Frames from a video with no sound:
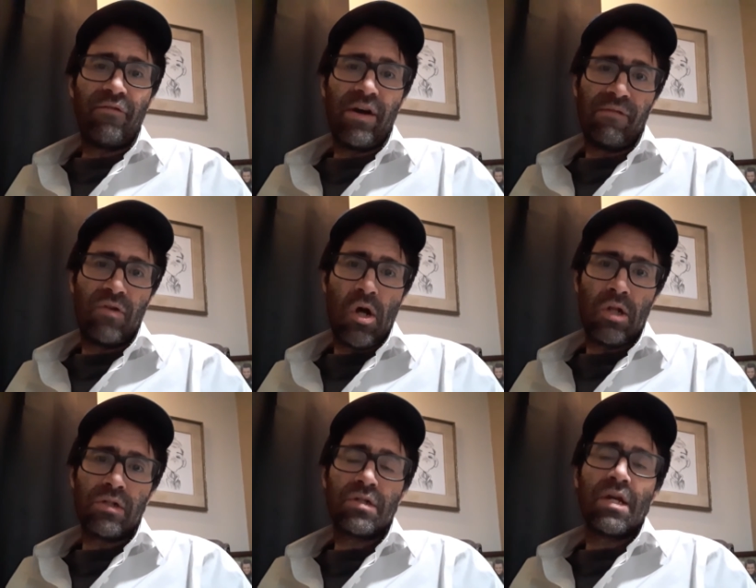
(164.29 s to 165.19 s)

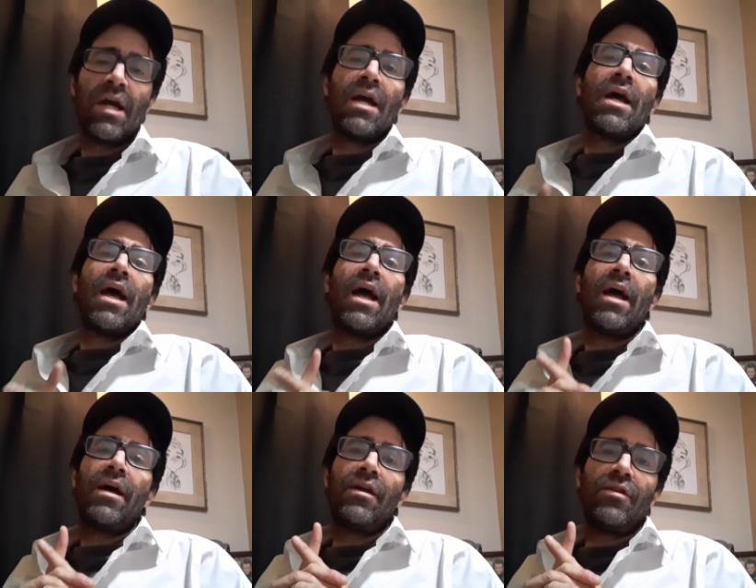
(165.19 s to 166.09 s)
$5.
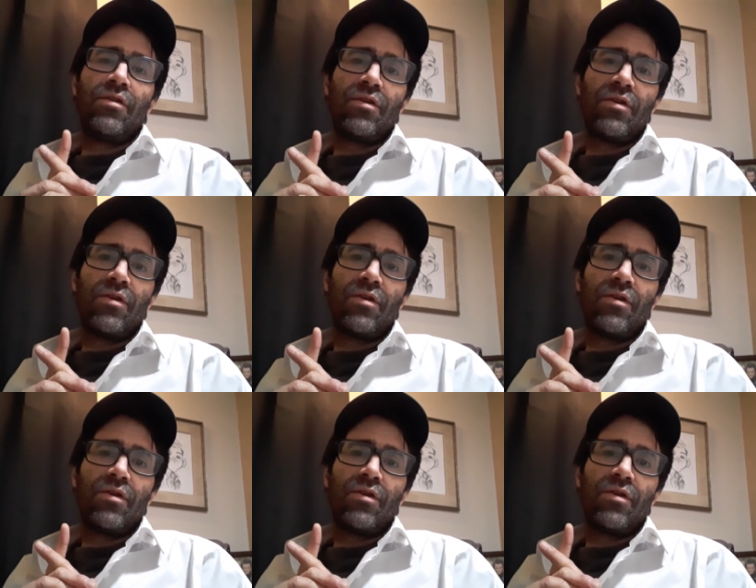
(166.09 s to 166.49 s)
And